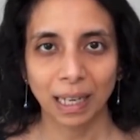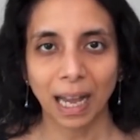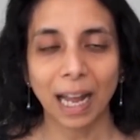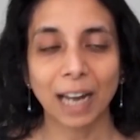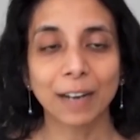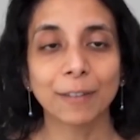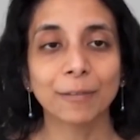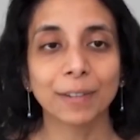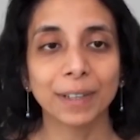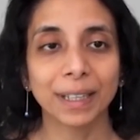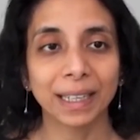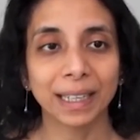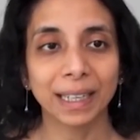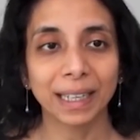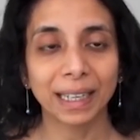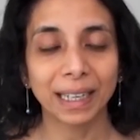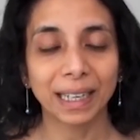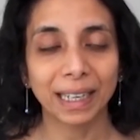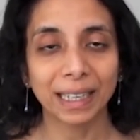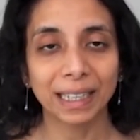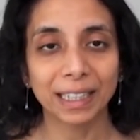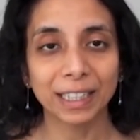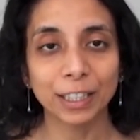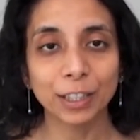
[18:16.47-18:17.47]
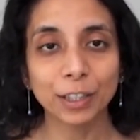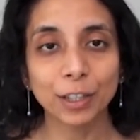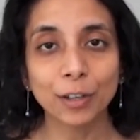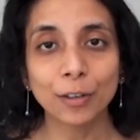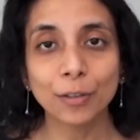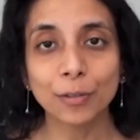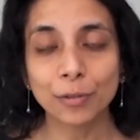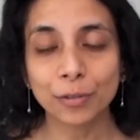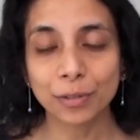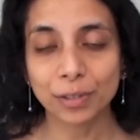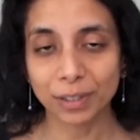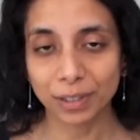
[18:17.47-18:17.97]
And we
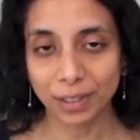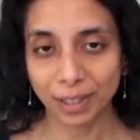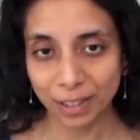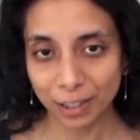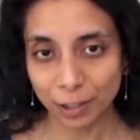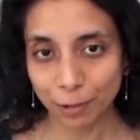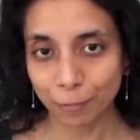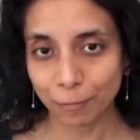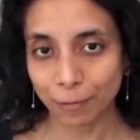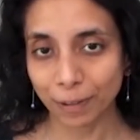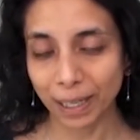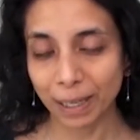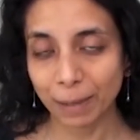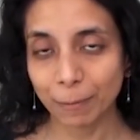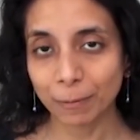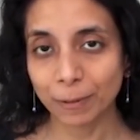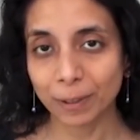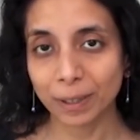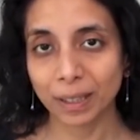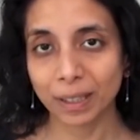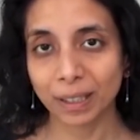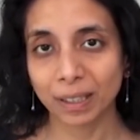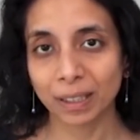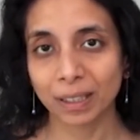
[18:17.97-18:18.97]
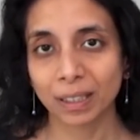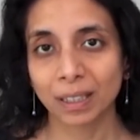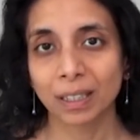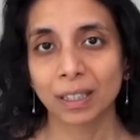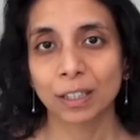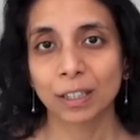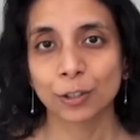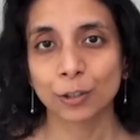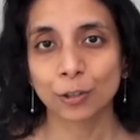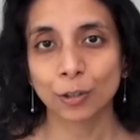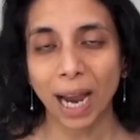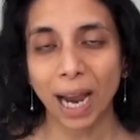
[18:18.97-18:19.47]
use this framework
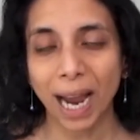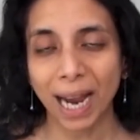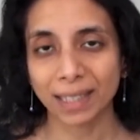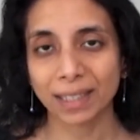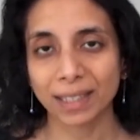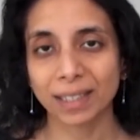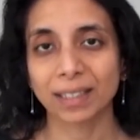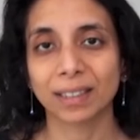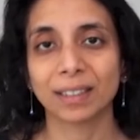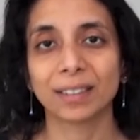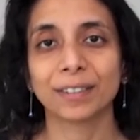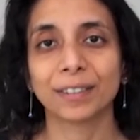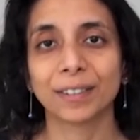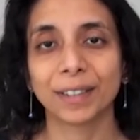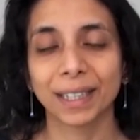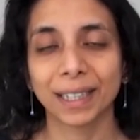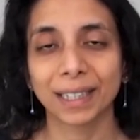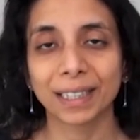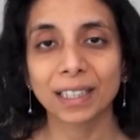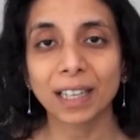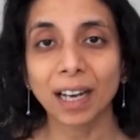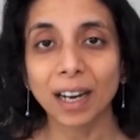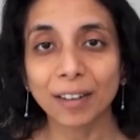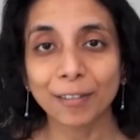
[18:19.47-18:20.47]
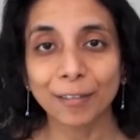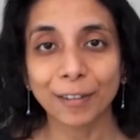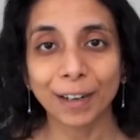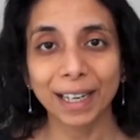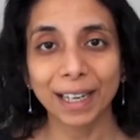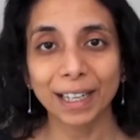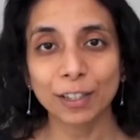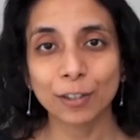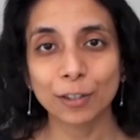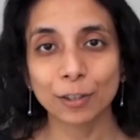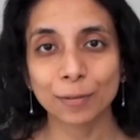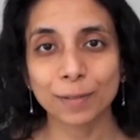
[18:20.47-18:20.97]
to accelerate a
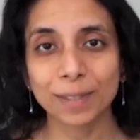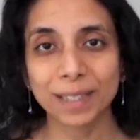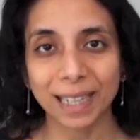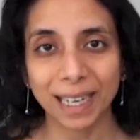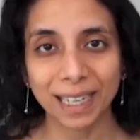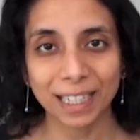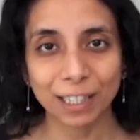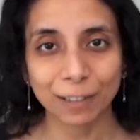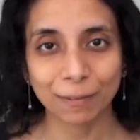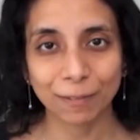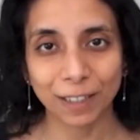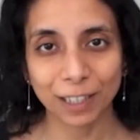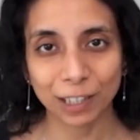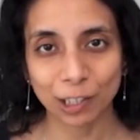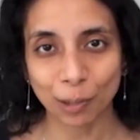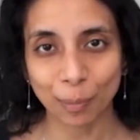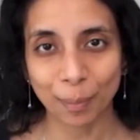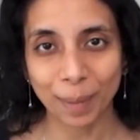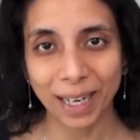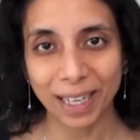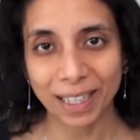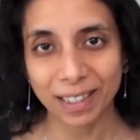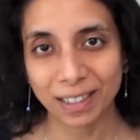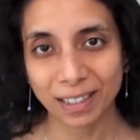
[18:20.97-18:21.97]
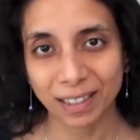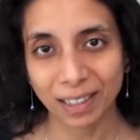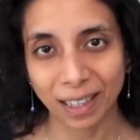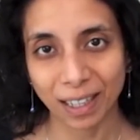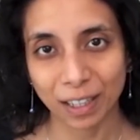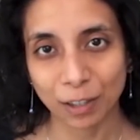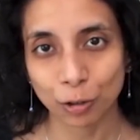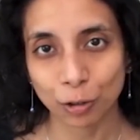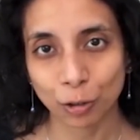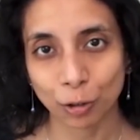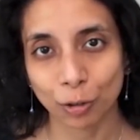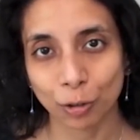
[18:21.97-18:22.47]
range of scientific domains
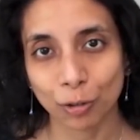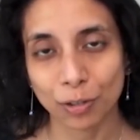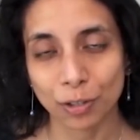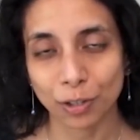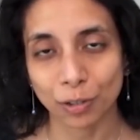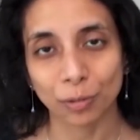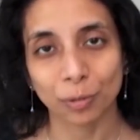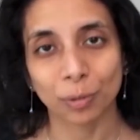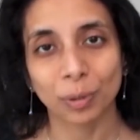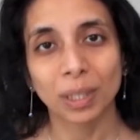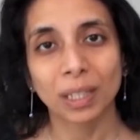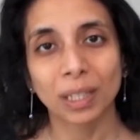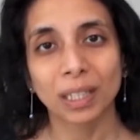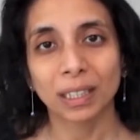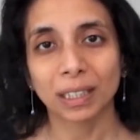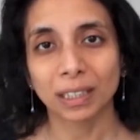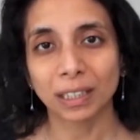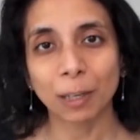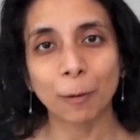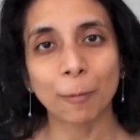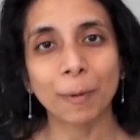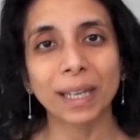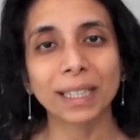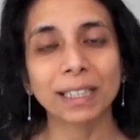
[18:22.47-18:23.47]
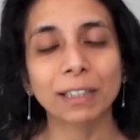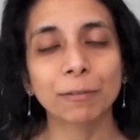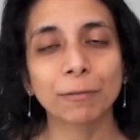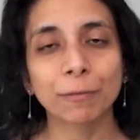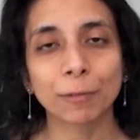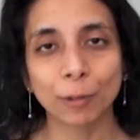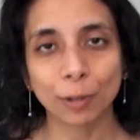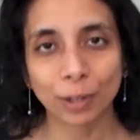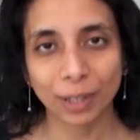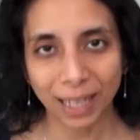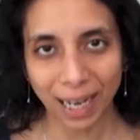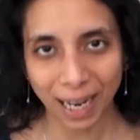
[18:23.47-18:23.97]
that I showed you. The weather
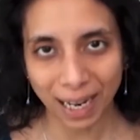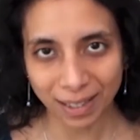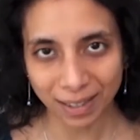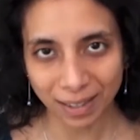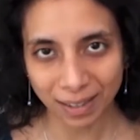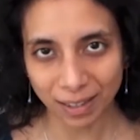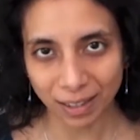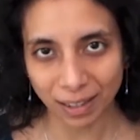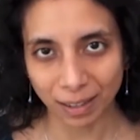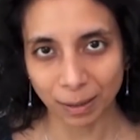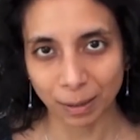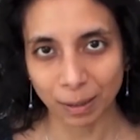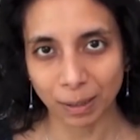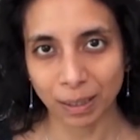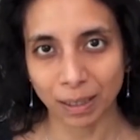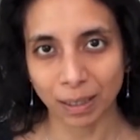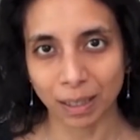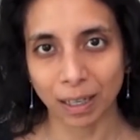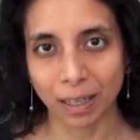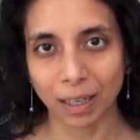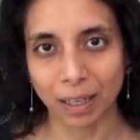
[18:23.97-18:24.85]
forecasting